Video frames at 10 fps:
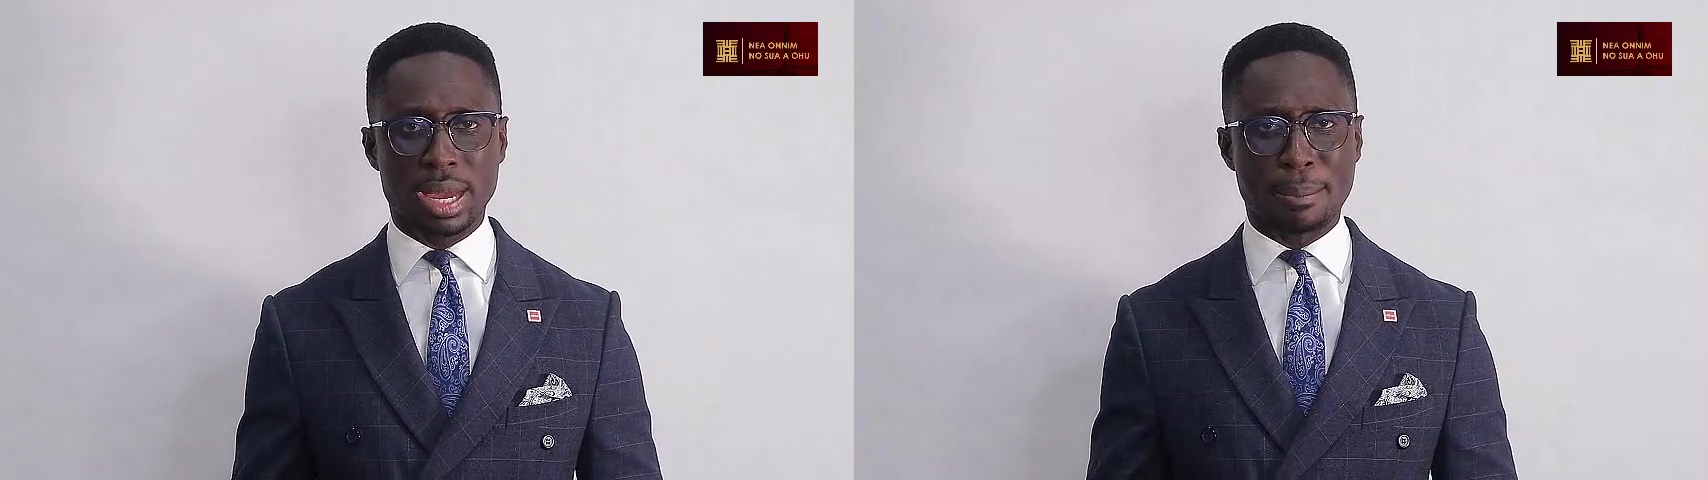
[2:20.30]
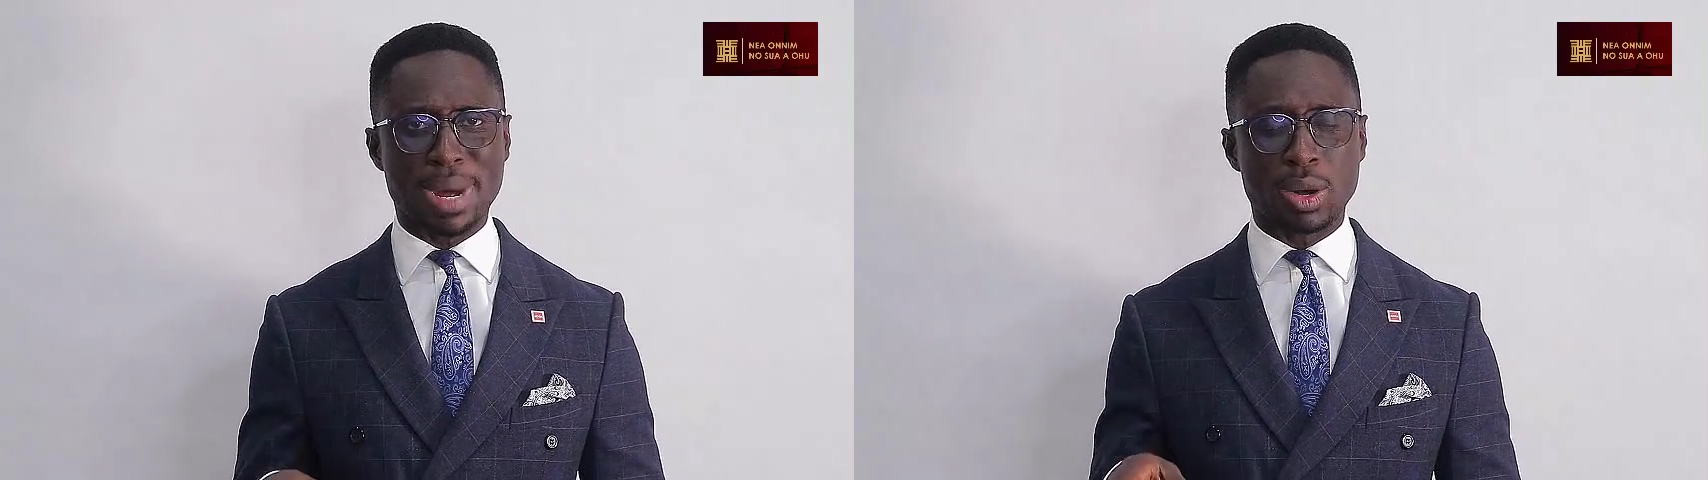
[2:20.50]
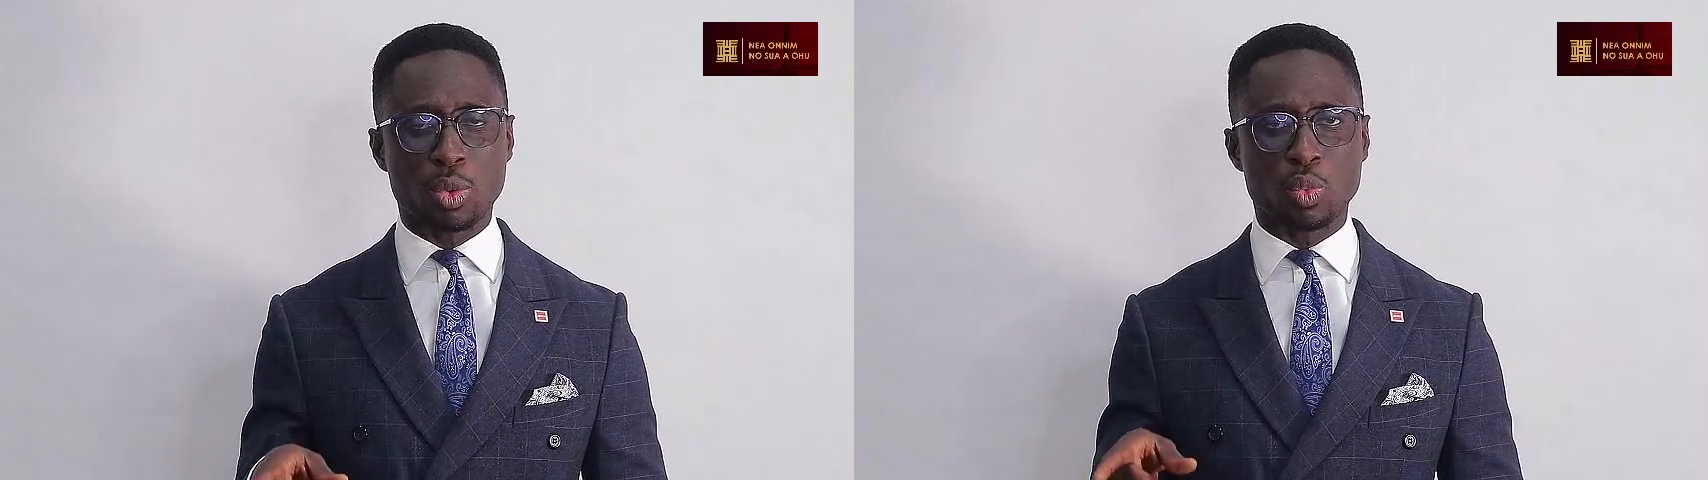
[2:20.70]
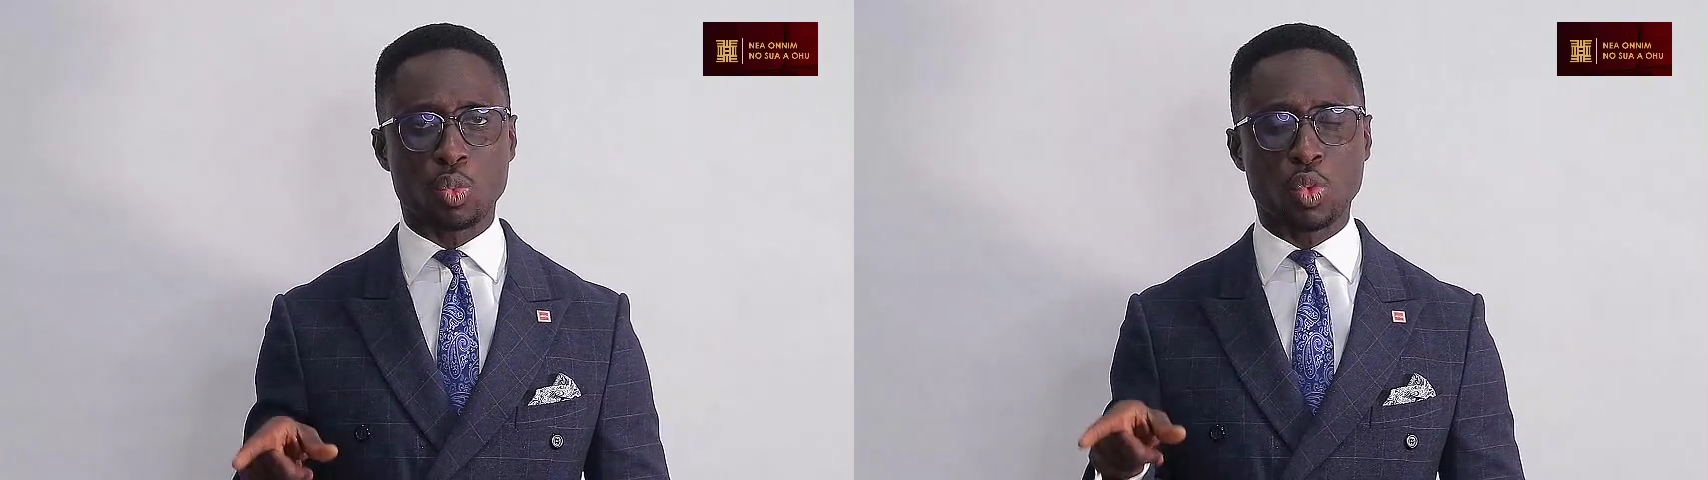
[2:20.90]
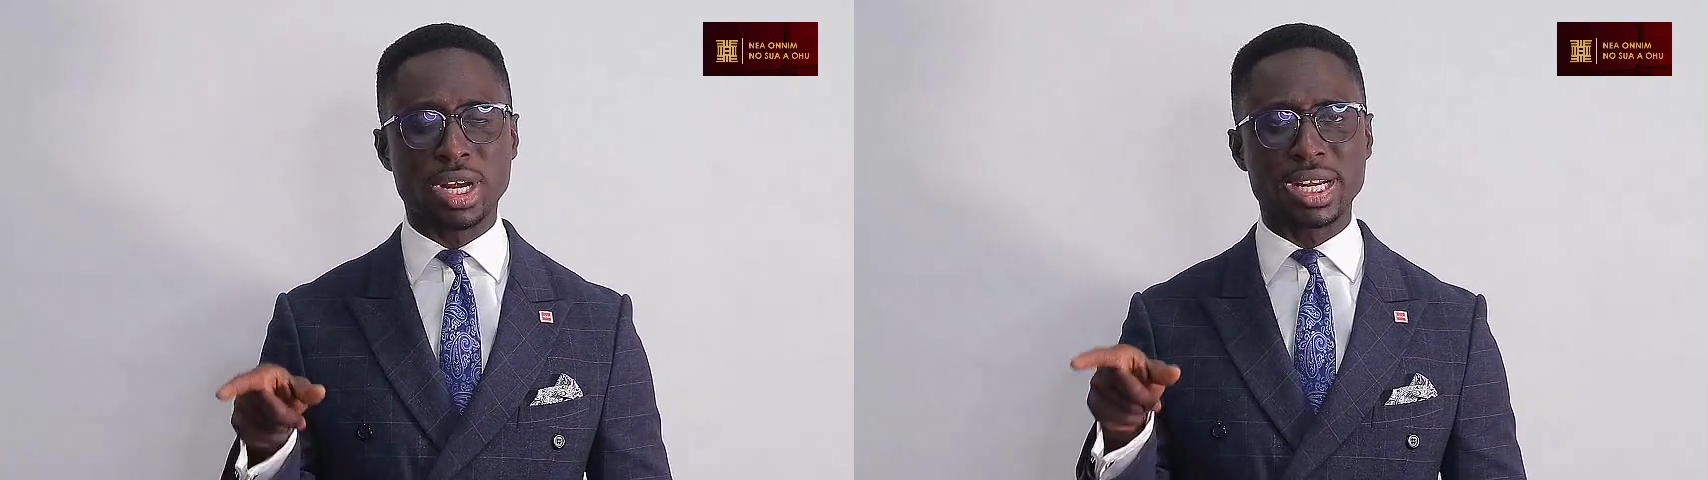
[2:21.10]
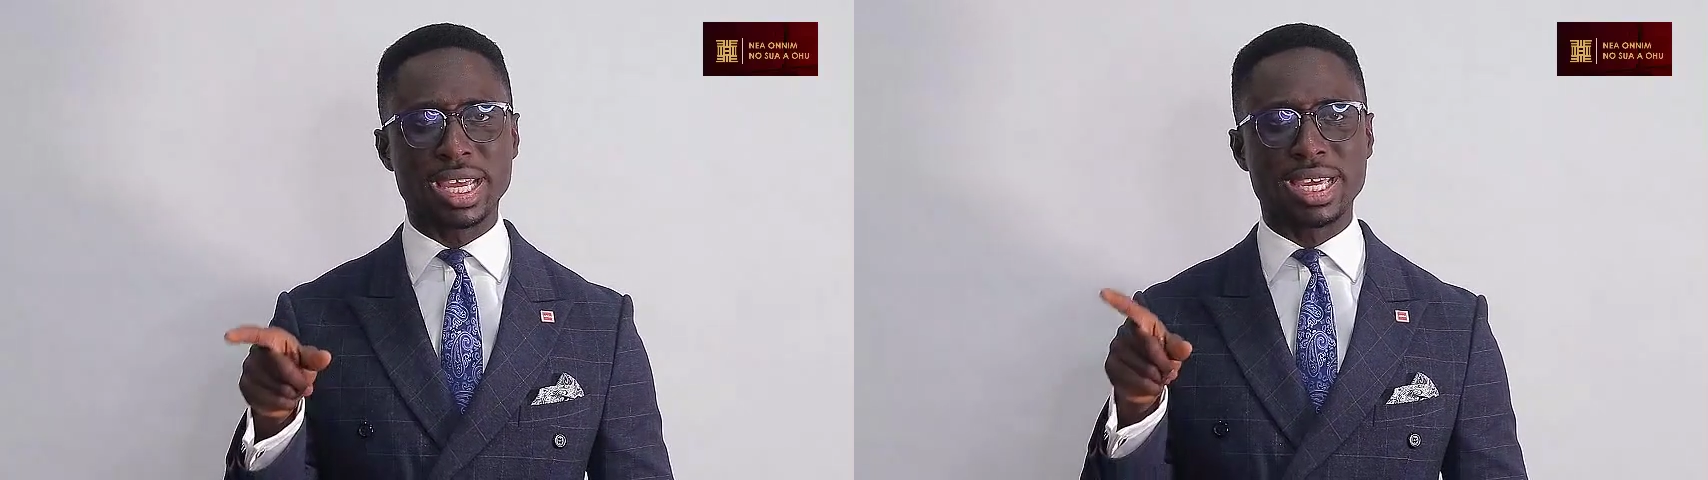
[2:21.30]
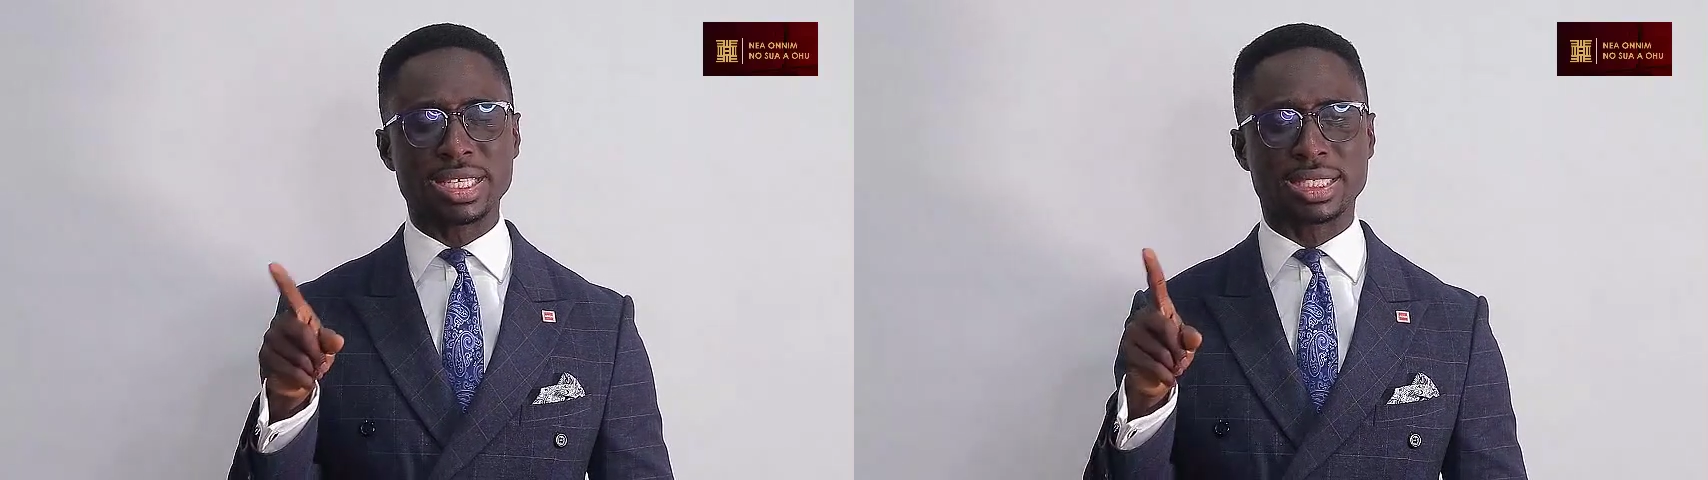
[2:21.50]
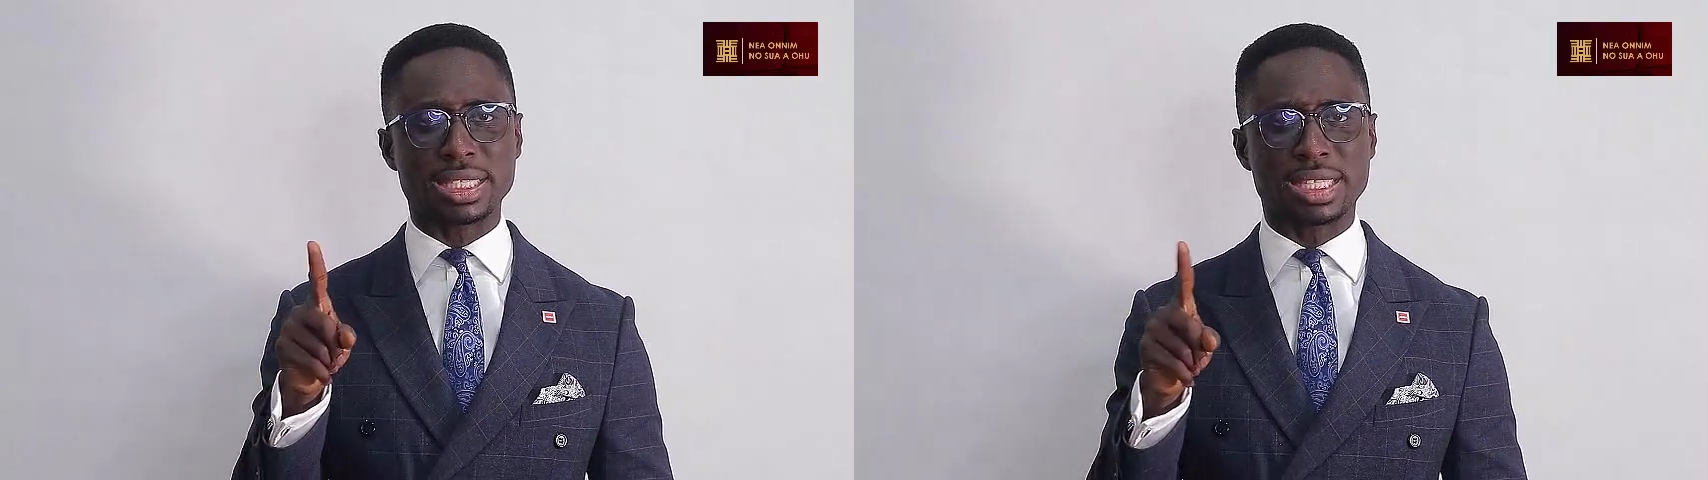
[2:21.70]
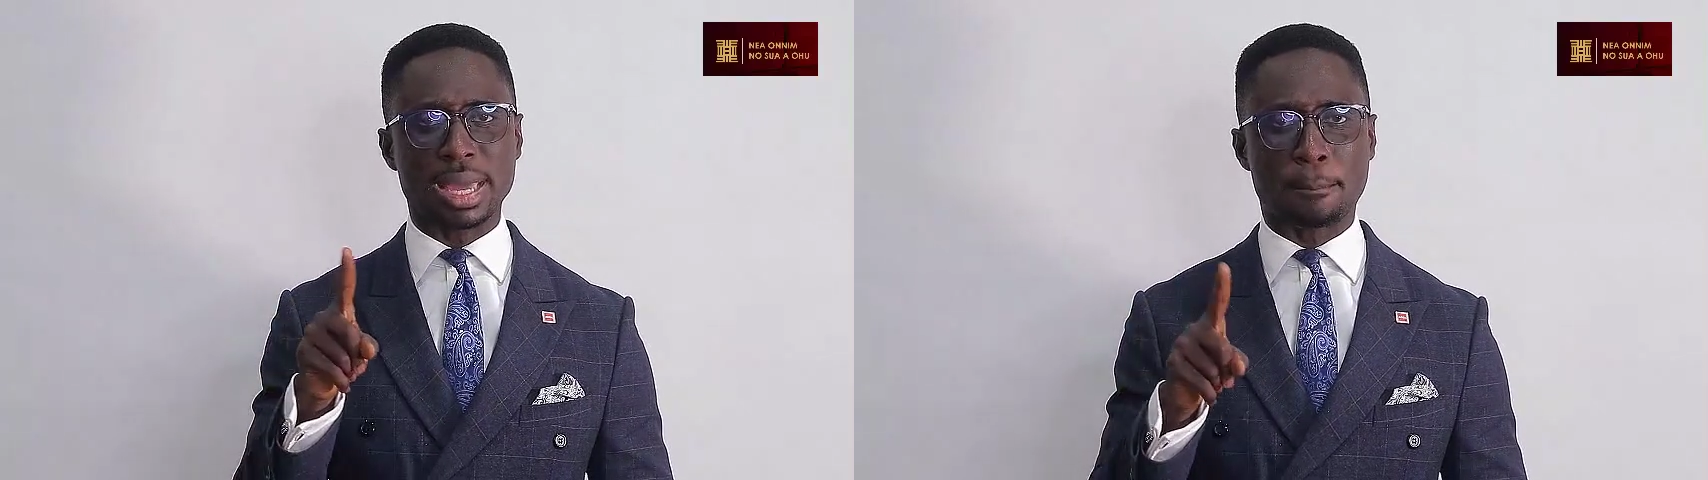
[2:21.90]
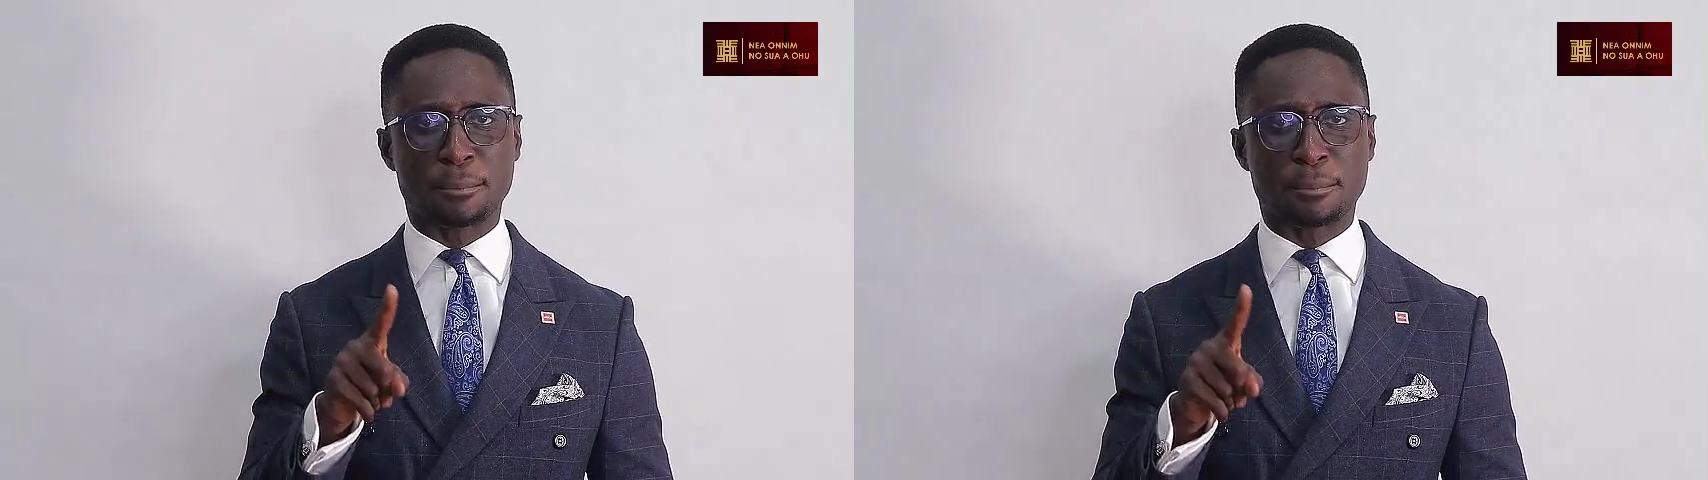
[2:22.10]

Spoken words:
But what is the